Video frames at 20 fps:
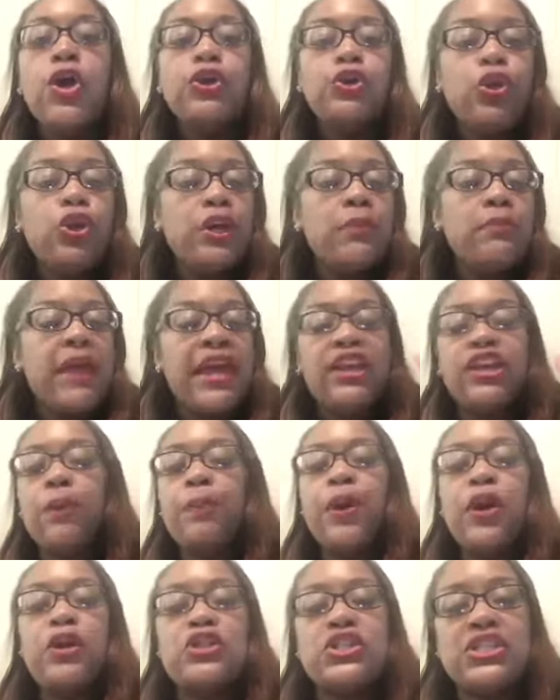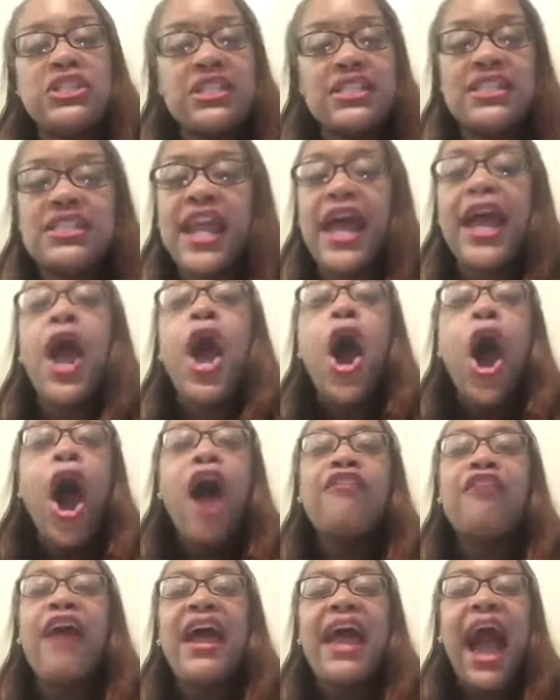You can make your purchases today.
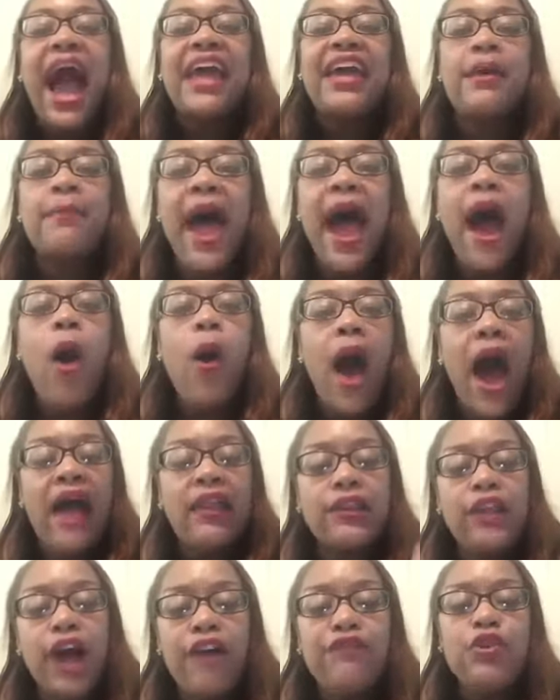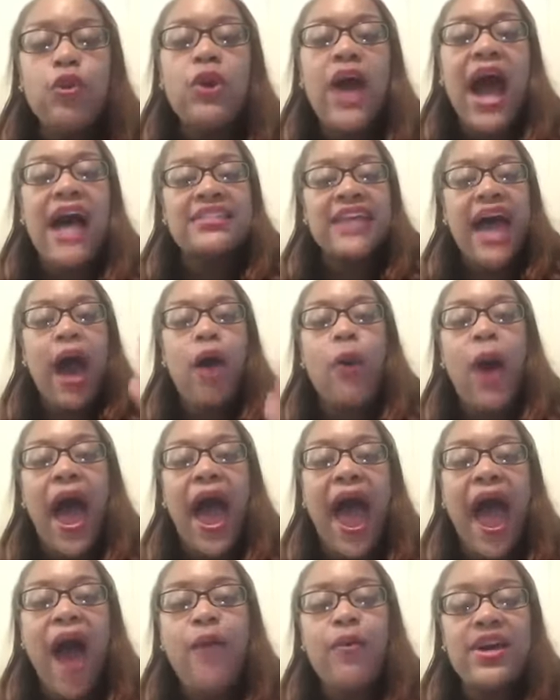All right, I am out. I love you guys. Our
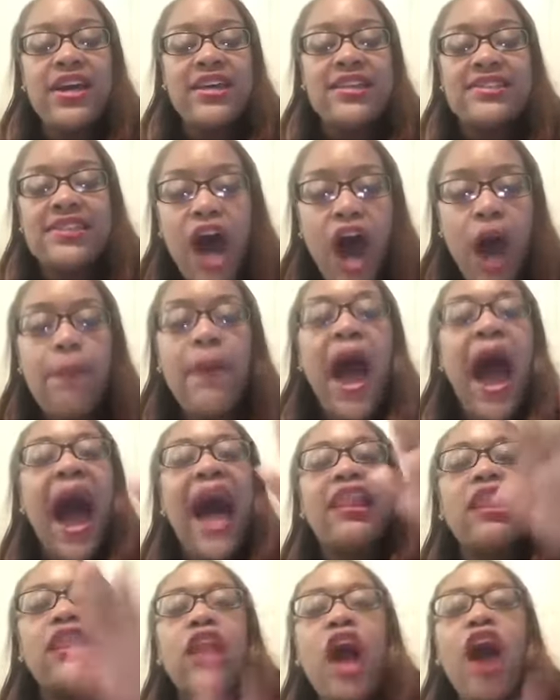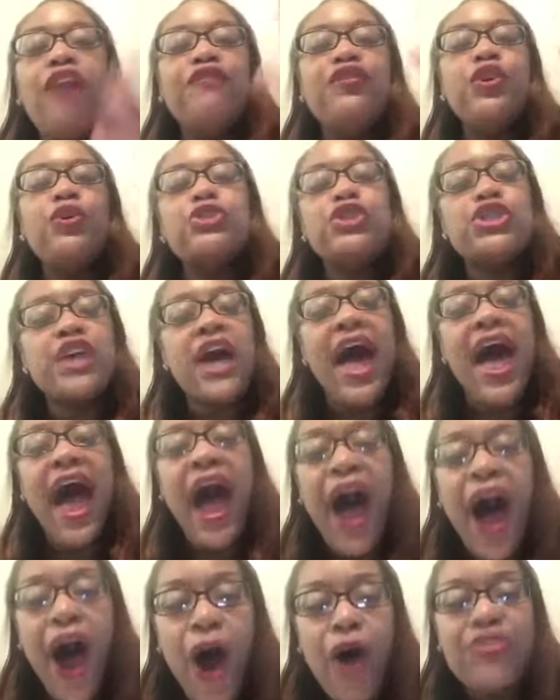hour is up. I love you to
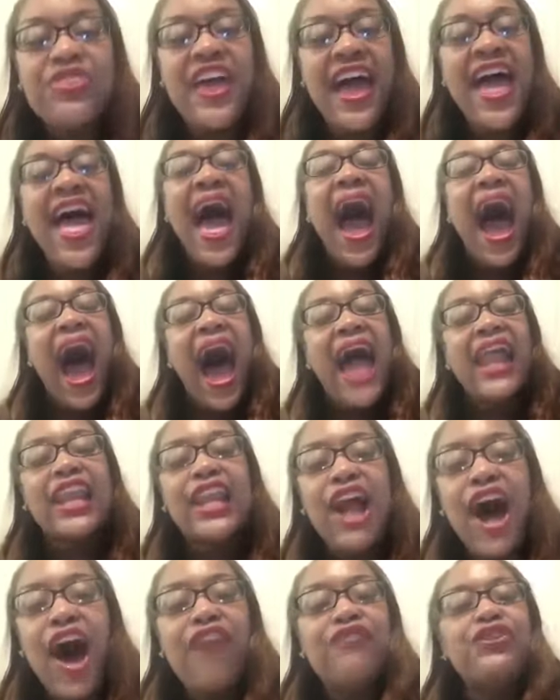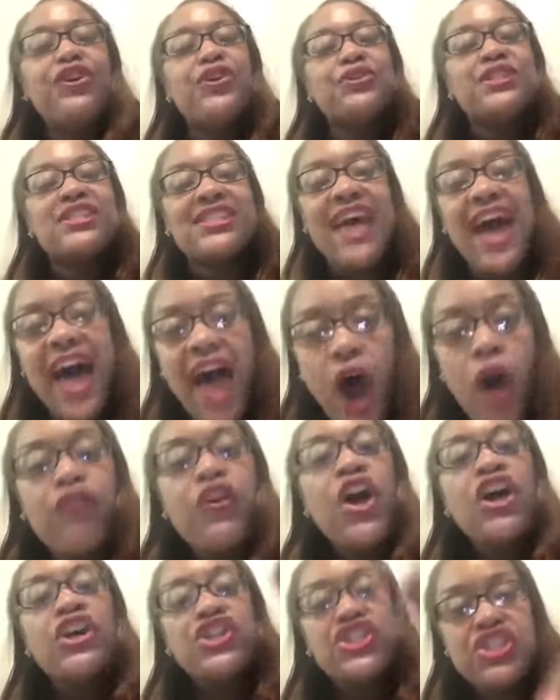health. I love you to
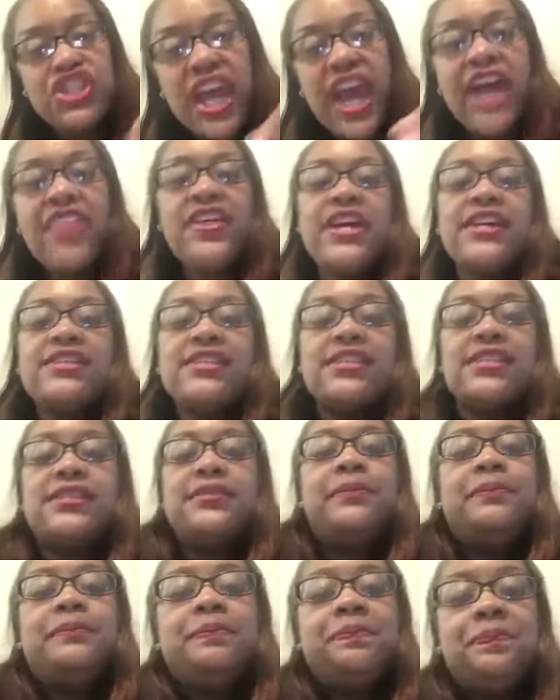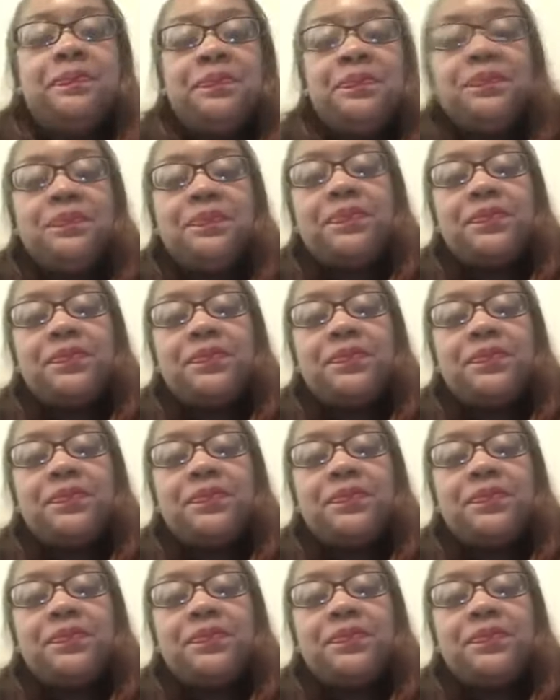health. Share this.